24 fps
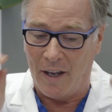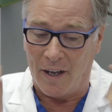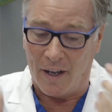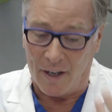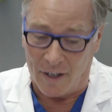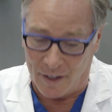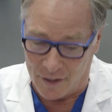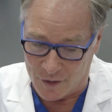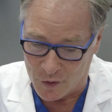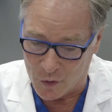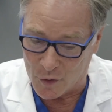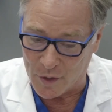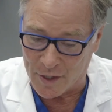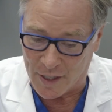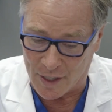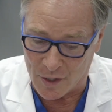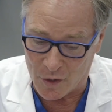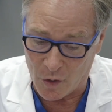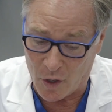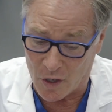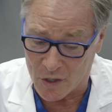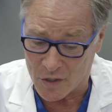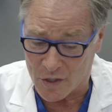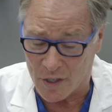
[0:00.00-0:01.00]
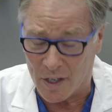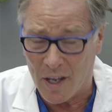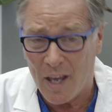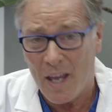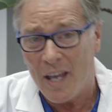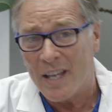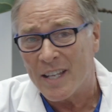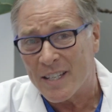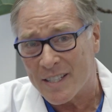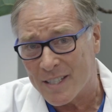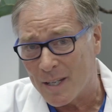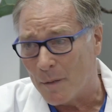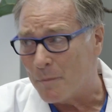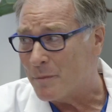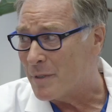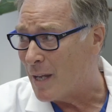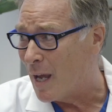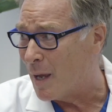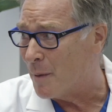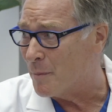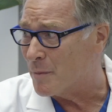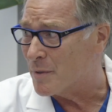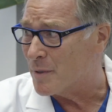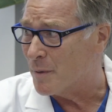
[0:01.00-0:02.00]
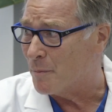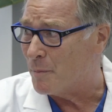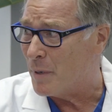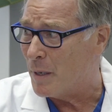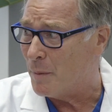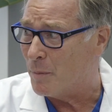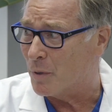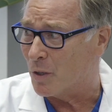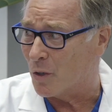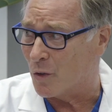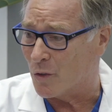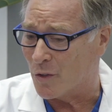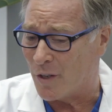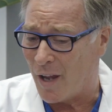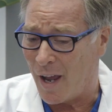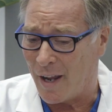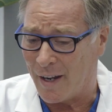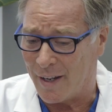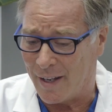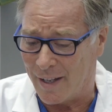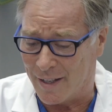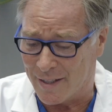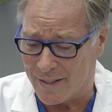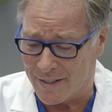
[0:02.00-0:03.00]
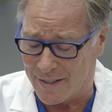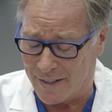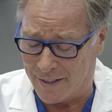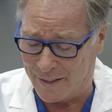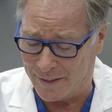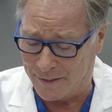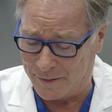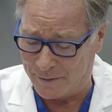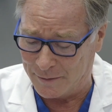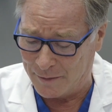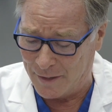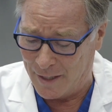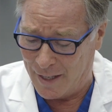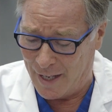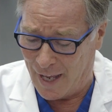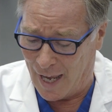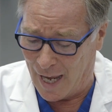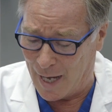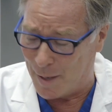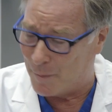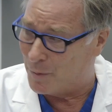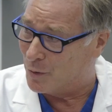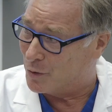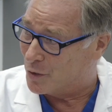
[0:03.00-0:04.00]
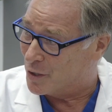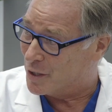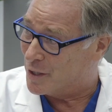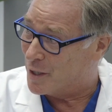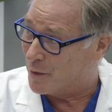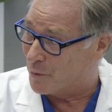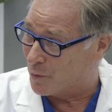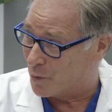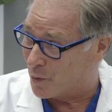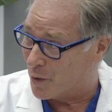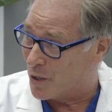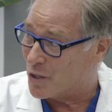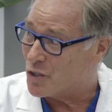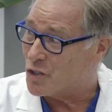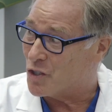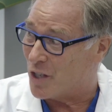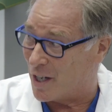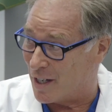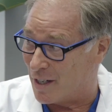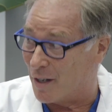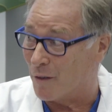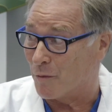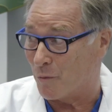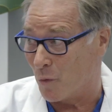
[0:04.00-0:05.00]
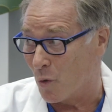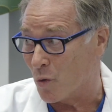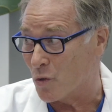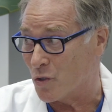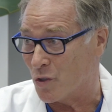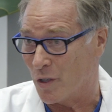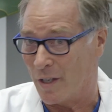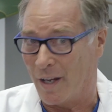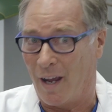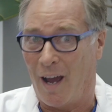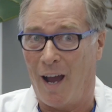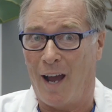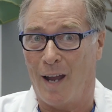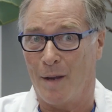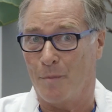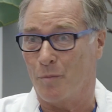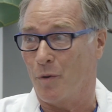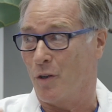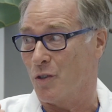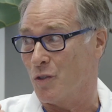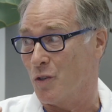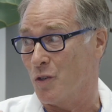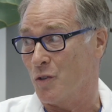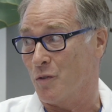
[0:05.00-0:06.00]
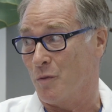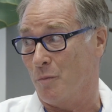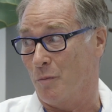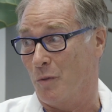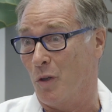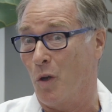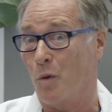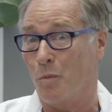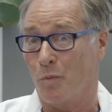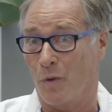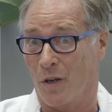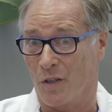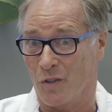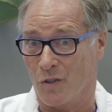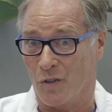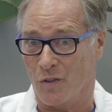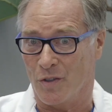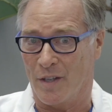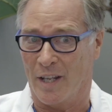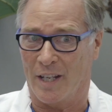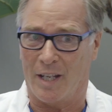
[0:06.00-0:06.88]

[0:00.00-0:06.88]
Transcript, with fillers: Uh, you can get nausea. Sometimes people are not as uh, able to differentiate, unfortunately, high pressures from low pressures.